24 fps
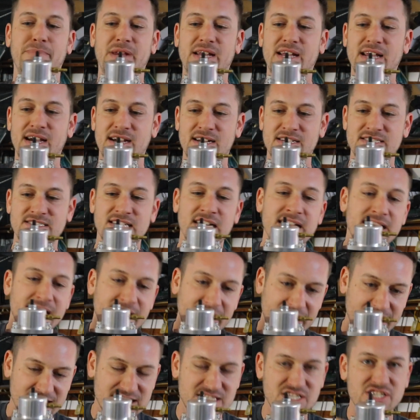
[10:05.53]
because
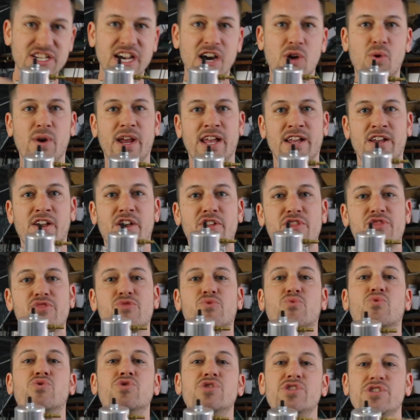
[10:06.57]
it's going
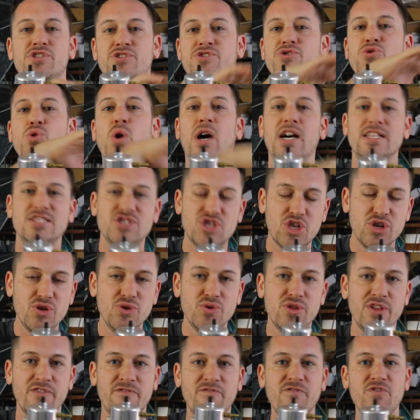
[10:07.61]
through
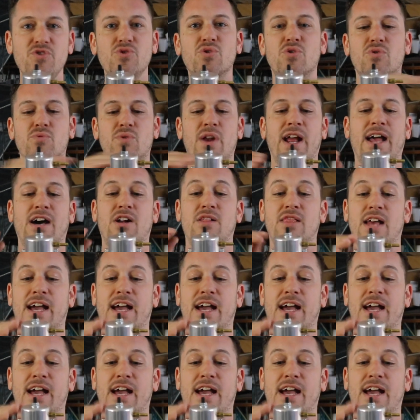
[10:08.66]
to the fuel rail.